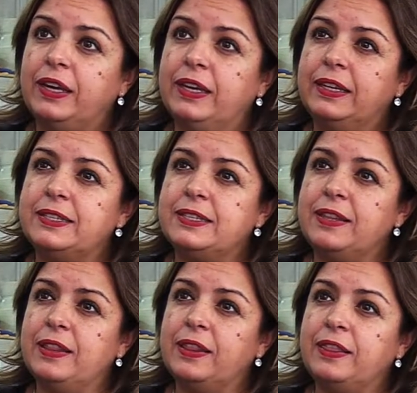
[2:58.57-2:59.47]
is
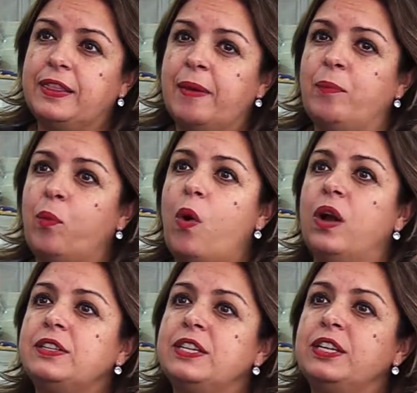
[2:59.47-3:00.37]
them
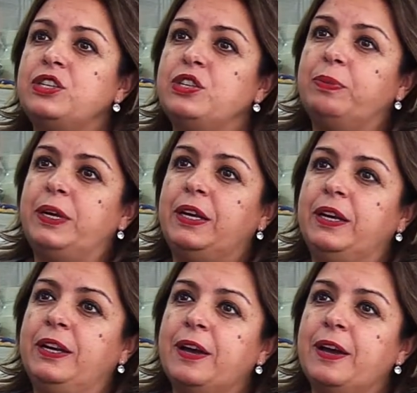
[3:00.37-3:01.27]
wanting to be